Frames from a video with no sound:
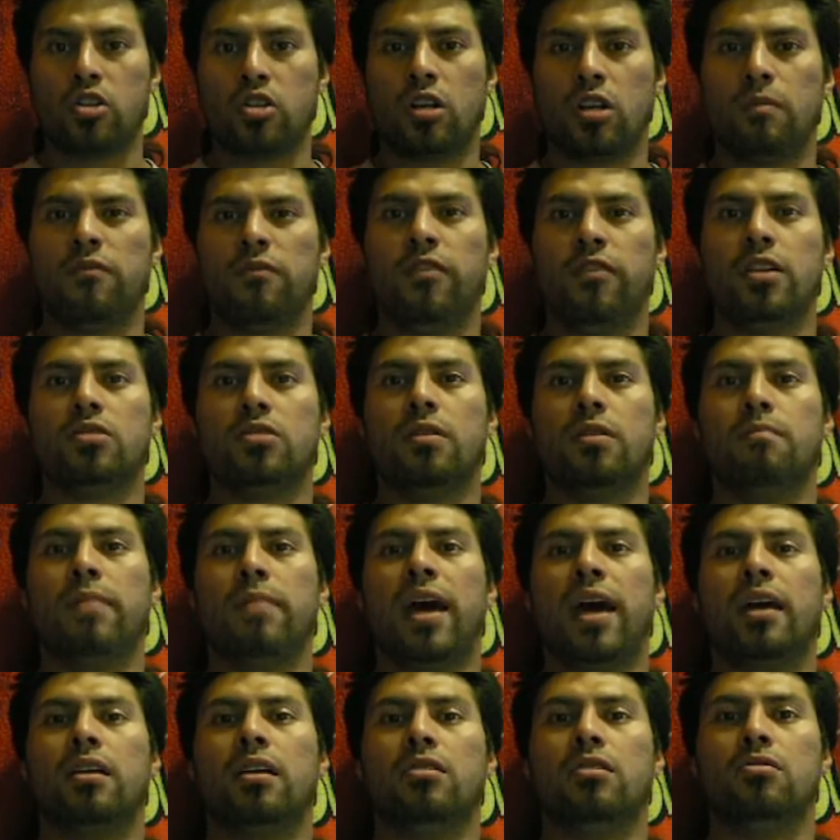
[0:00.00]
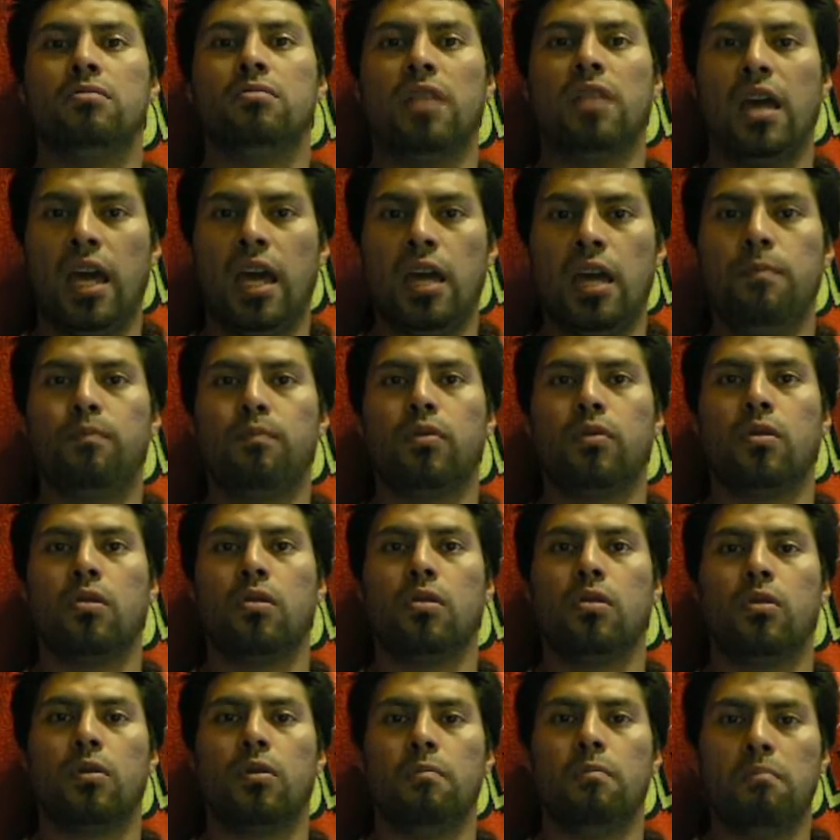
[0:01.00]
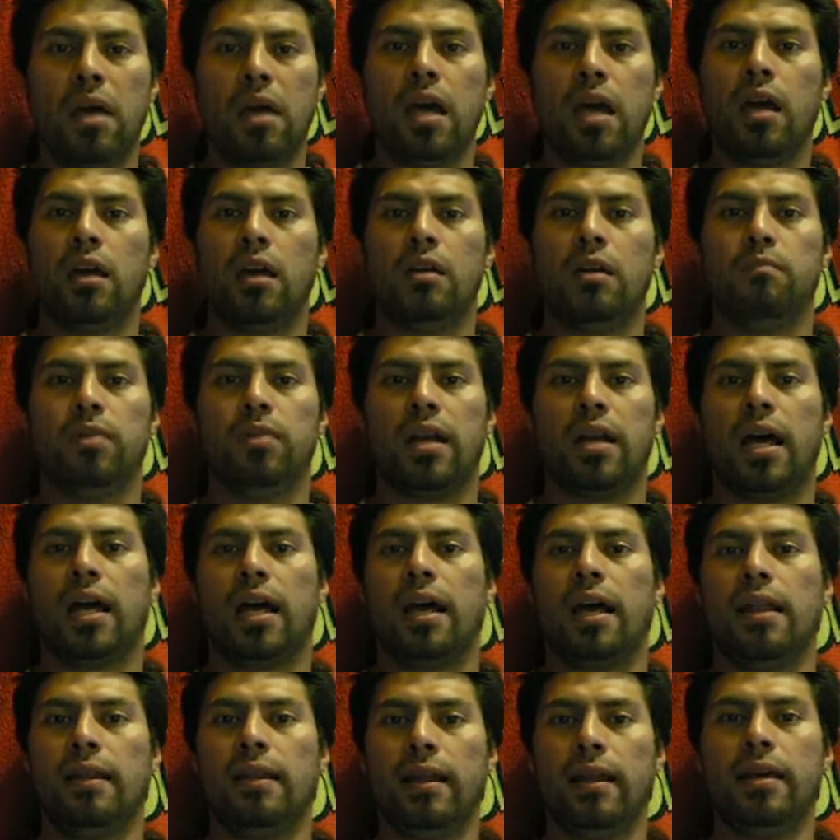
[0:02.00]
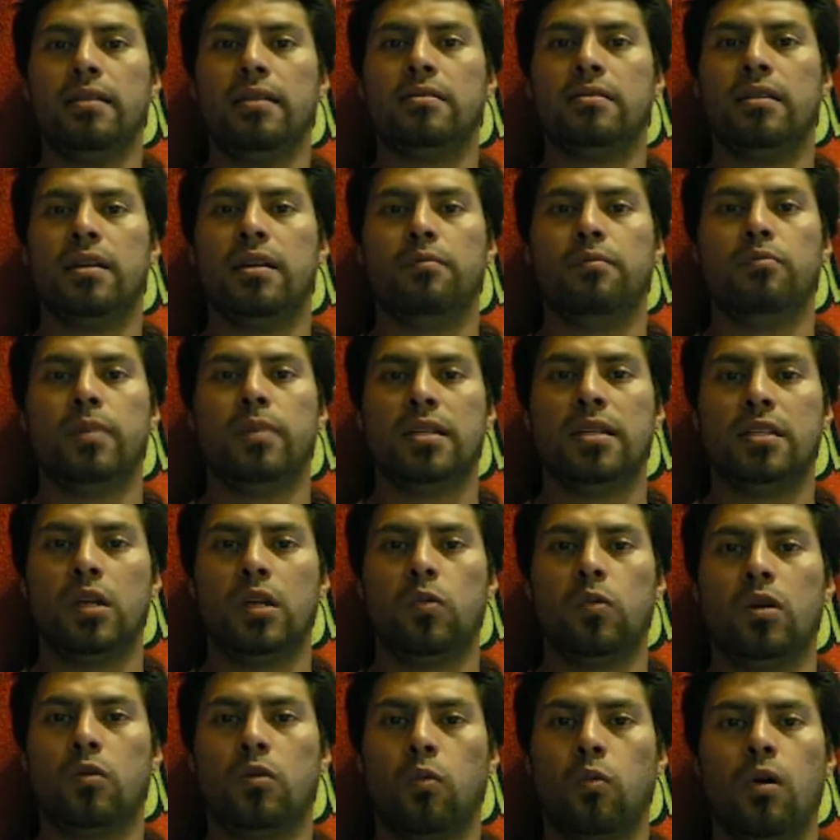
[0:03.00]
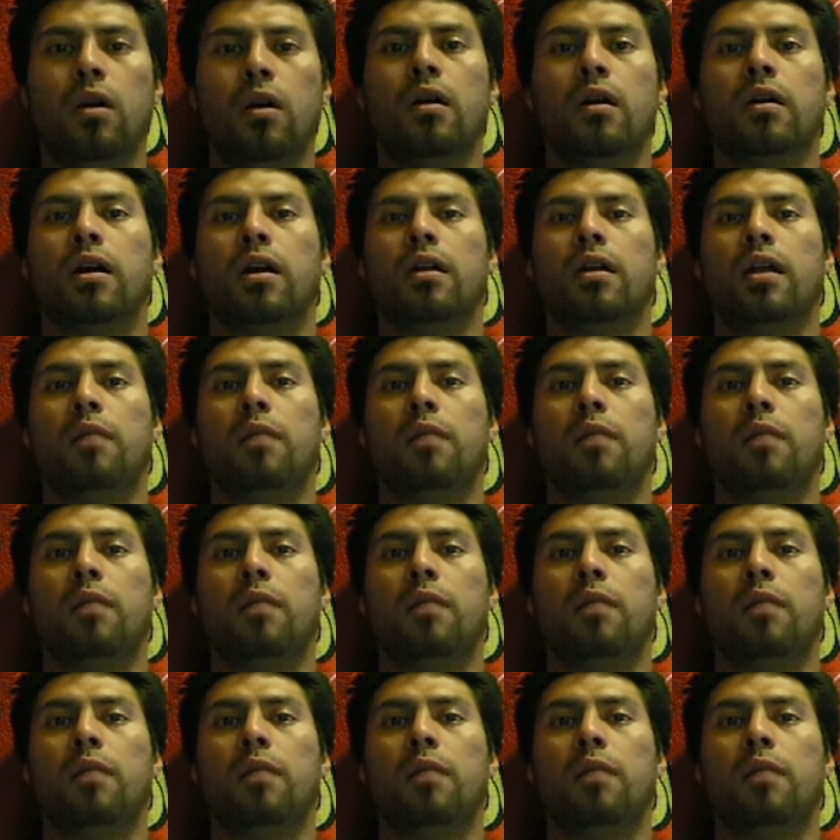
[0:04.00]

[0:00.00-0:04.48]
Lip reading: I should have finished them back in April or May, but I got lazy and busy with work.